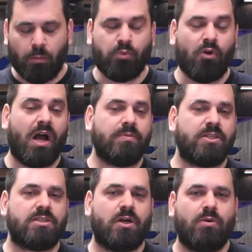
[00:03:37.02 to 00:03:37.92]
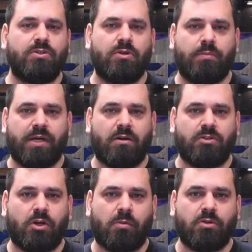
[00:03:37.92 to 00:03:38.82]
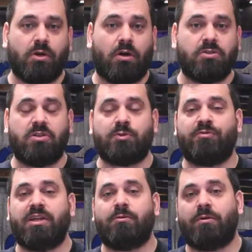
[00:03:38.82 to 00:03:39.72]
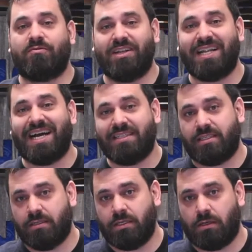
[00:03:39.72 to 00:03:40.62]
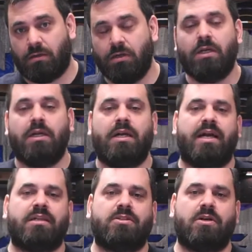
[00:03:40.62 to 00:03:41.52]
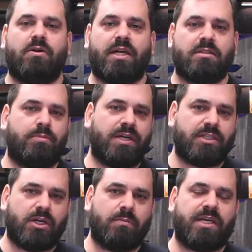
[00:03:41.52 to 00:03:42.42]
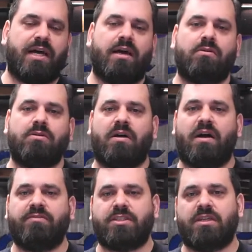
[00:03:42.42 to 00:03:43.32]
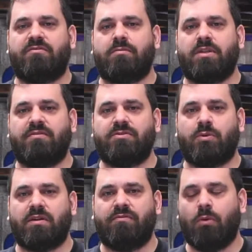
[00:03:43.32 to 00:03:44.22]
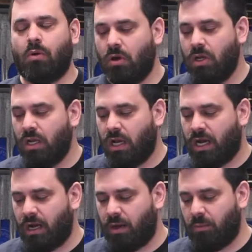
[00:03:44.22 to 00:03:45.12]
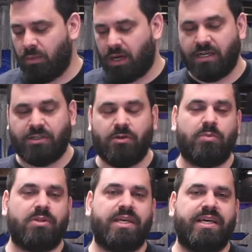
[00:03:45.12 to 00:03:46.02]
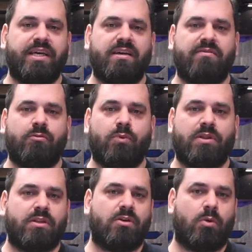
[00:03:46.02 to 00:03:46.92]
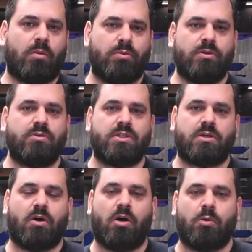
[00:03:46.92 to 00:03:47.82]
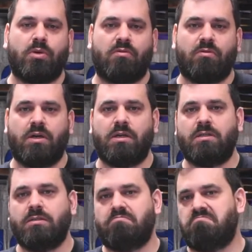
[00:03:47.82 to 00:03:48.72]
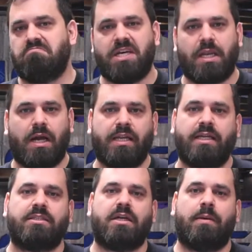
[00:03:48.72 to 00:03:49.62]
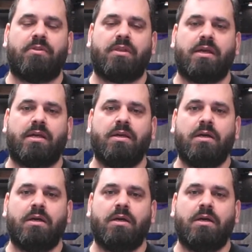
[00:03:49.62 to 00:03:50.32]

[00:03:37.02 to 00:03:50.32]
prompts us going to a bigger turbocharger is we really want to run nines this year. And so that's a big jump down, obviously from 1124. Um, I do believe with a little more boost, the car would have run 1090s type of thing,